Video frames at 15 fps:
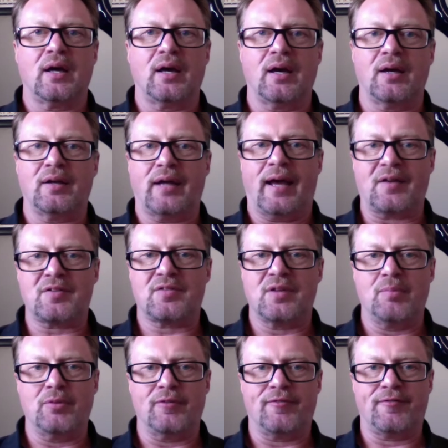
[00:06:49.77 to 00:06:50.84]
and ask
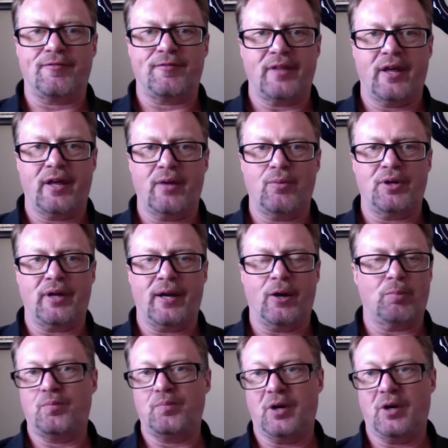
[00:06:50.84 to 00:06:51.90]
them if they would
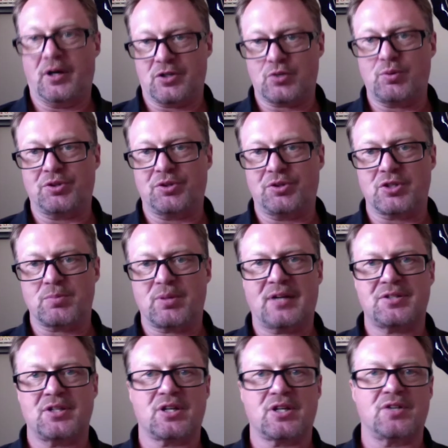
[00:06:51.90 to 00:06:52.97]
help us with this
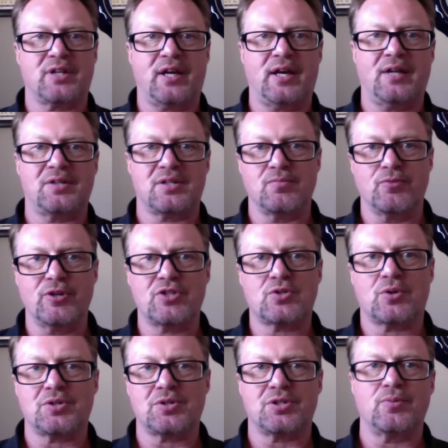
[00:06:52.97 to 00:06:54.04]
process because they had some
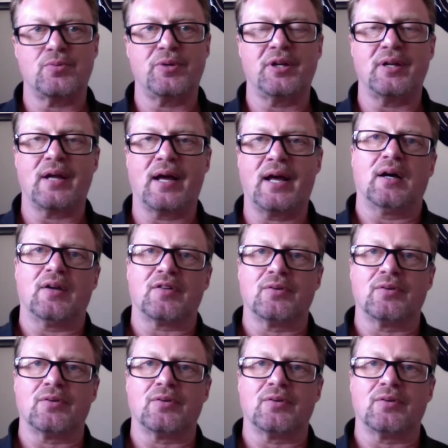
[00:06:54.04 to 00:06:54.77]
resources that we didn't have.